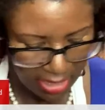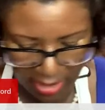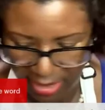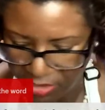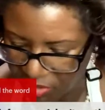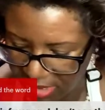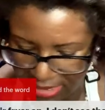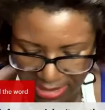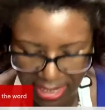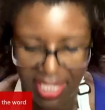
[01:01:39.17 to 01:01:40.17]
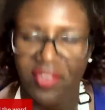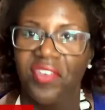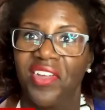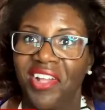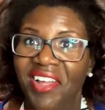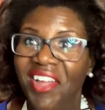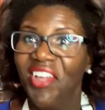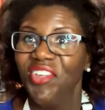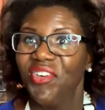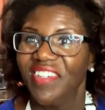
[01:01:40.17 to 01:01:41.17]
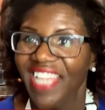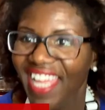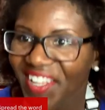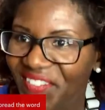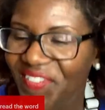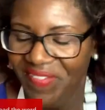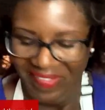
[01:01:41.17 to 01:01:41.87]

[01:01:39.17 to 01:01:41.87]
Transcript: and let you guys have your day.